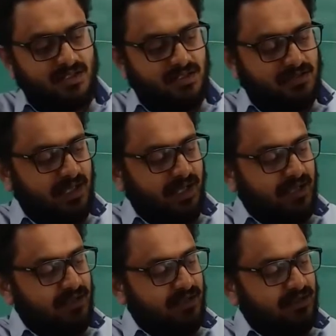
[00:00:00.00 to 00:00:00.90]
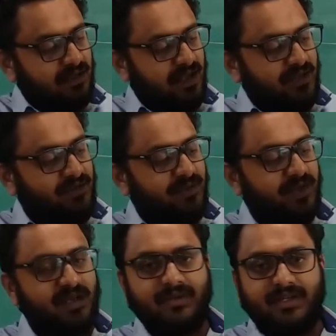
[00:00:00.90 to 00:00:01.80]
the angle, the line will
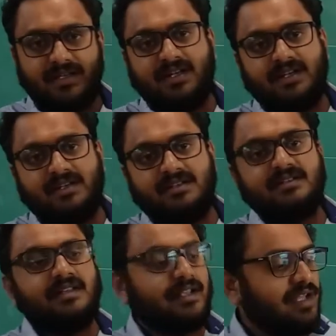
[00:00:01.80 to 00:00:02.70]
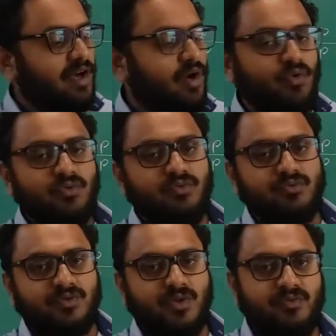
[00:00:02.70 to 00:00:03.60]
become inclined. Then the
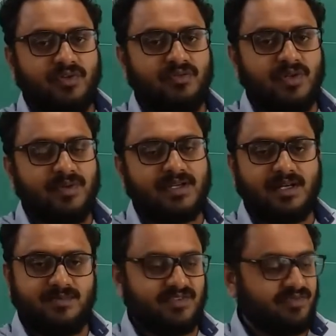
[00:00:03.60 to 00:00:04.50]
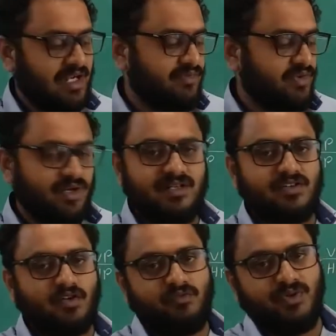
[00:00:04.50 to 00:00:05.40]
how the view will be comes, front view and
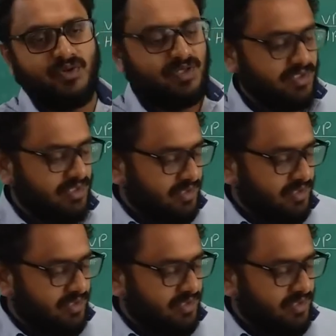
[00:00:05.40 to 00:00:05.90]
top.